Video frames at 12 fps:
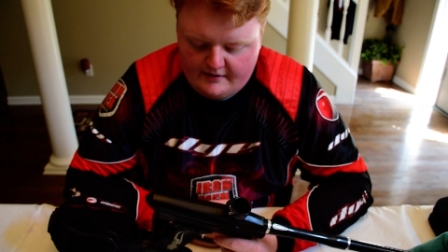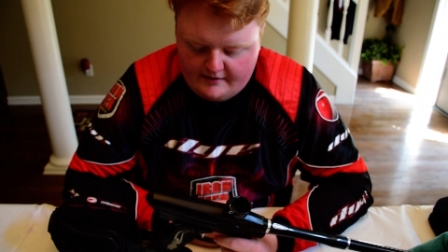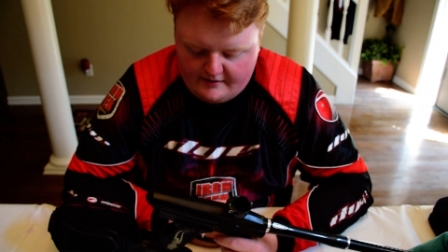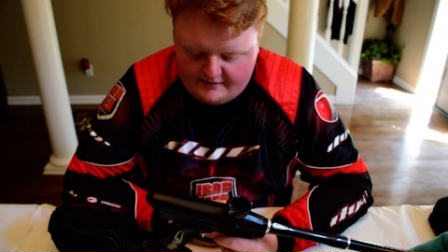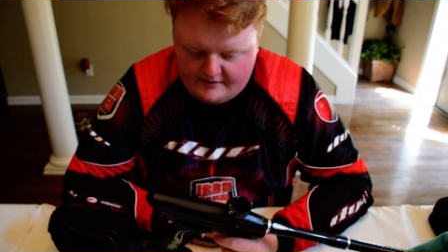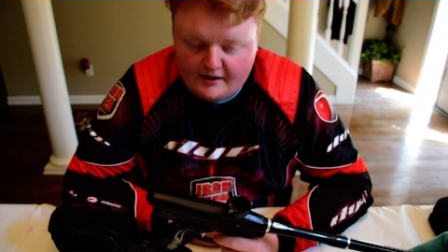
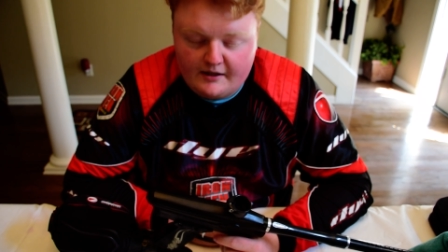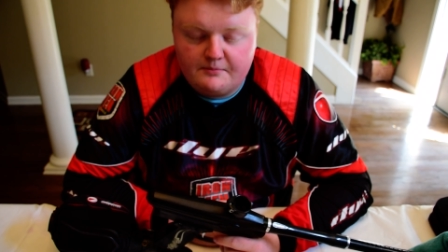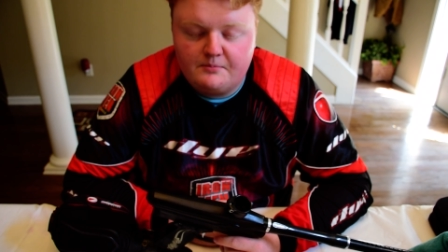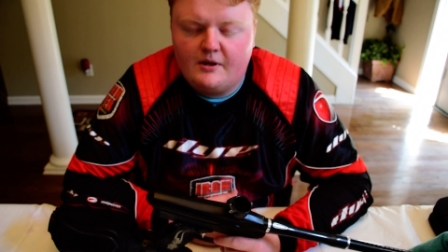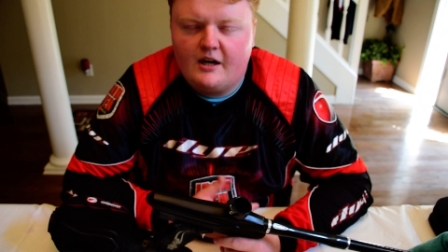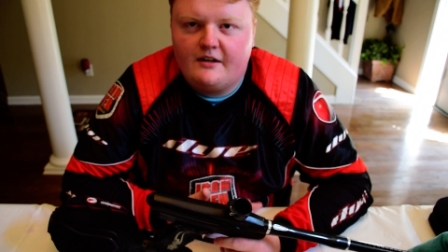I'd
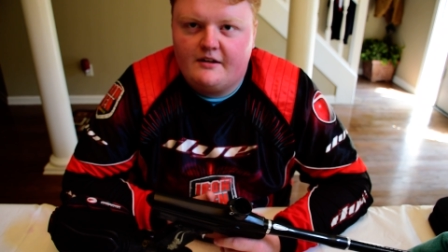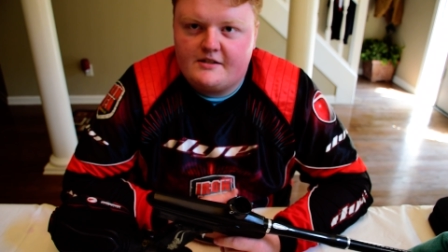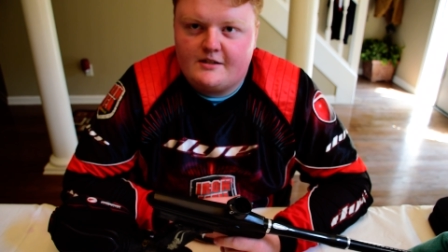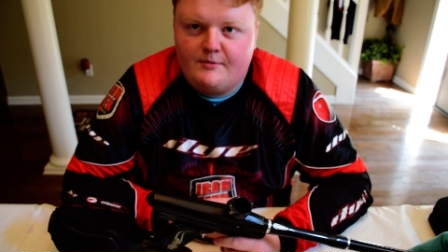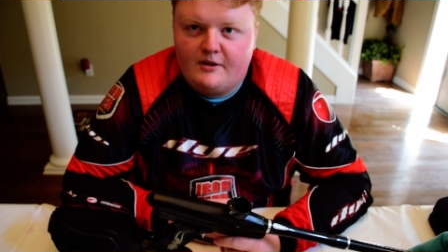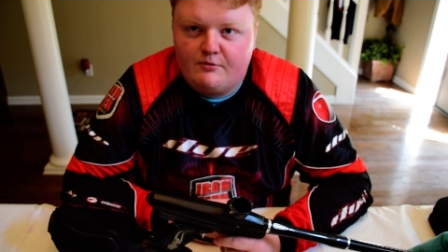
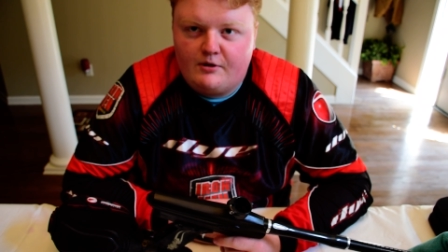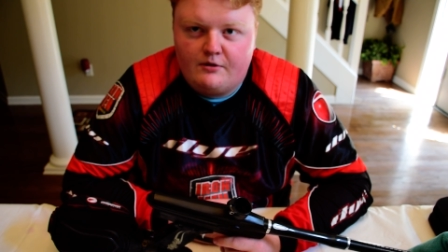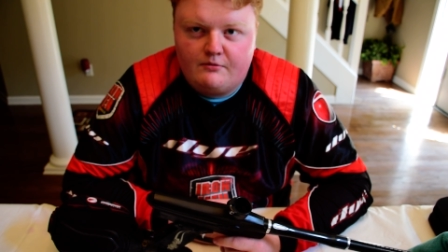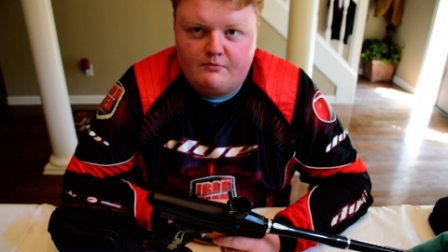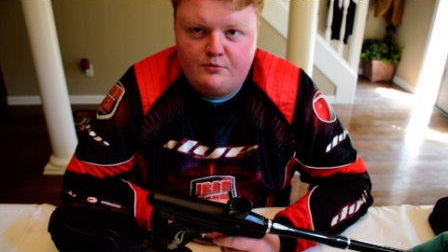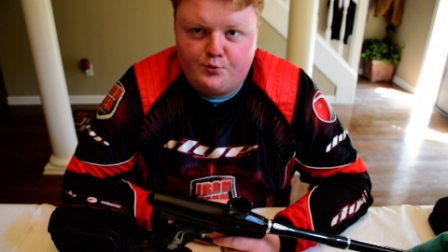estimate
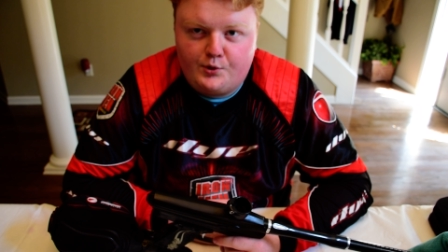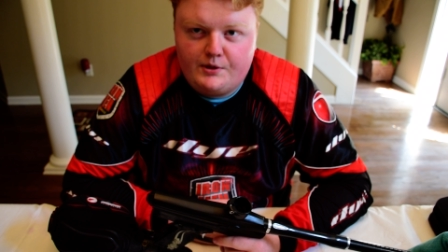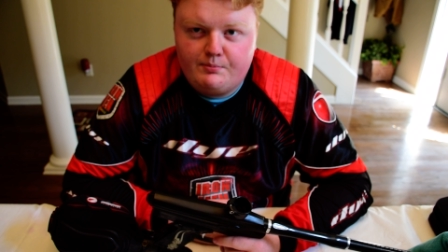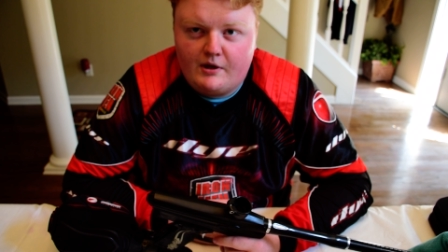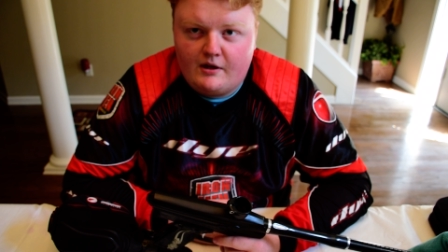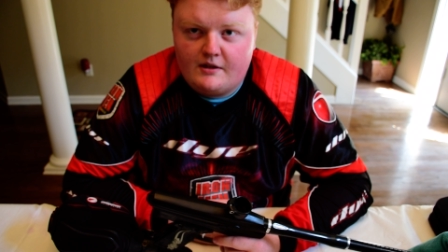around 3
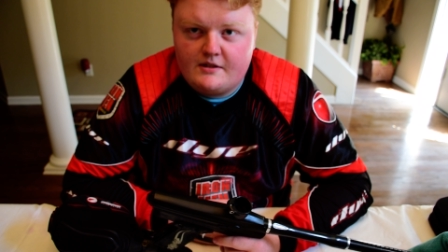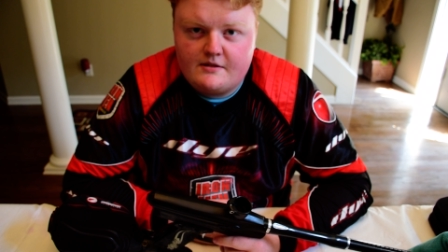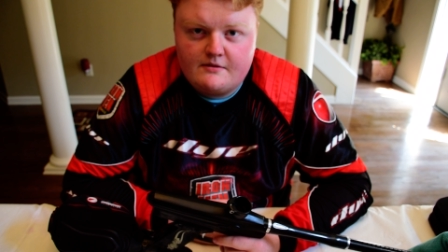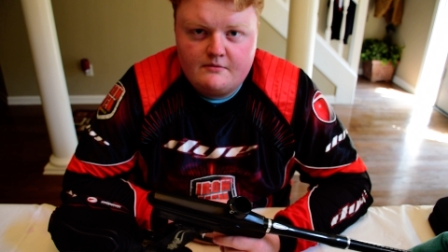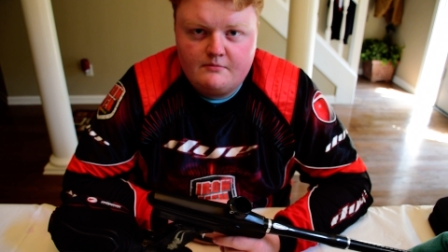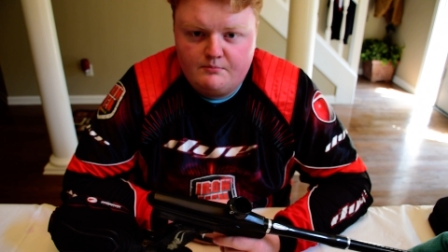
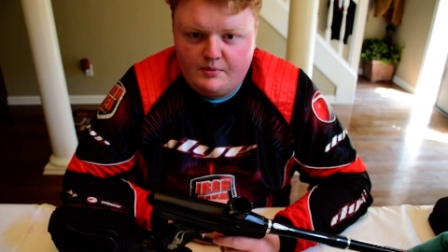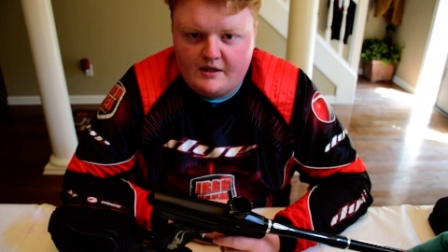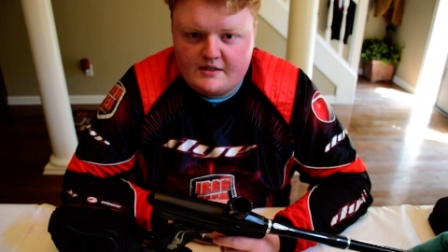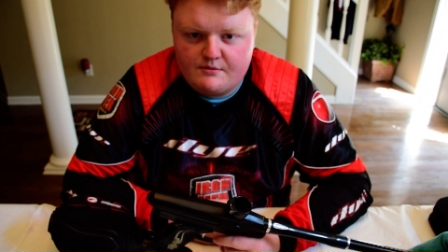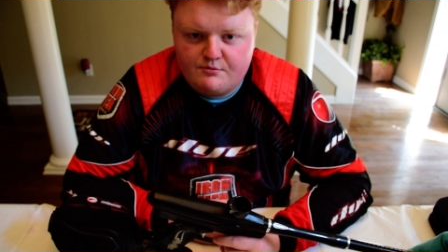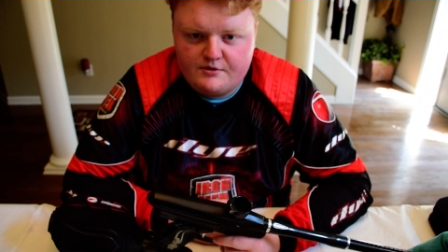pods,
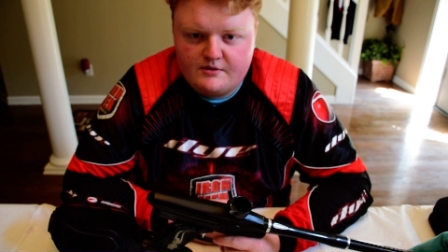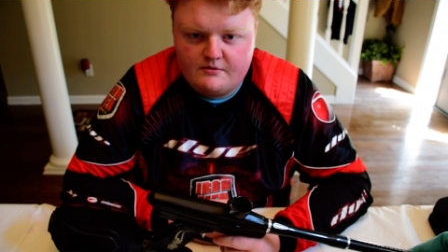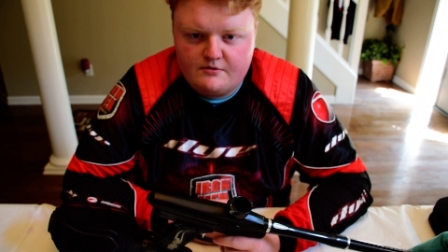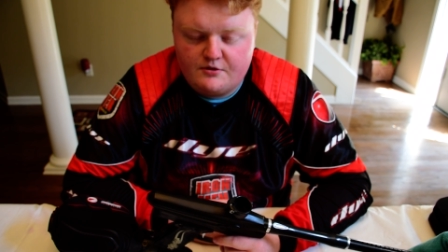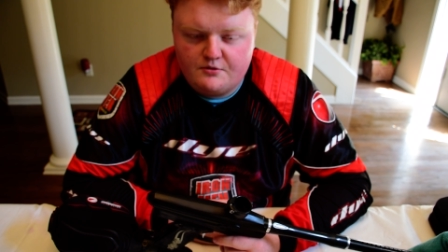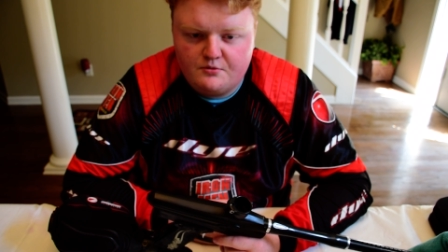possibly
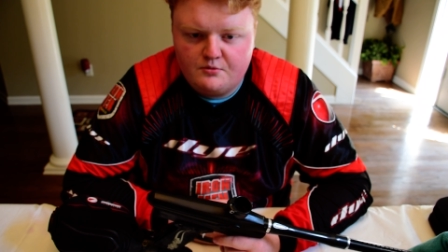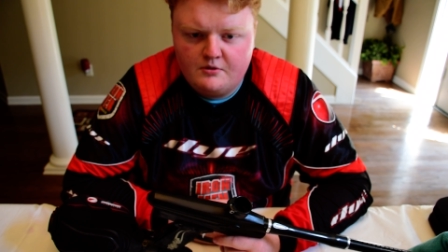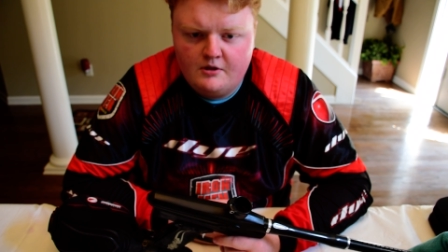2,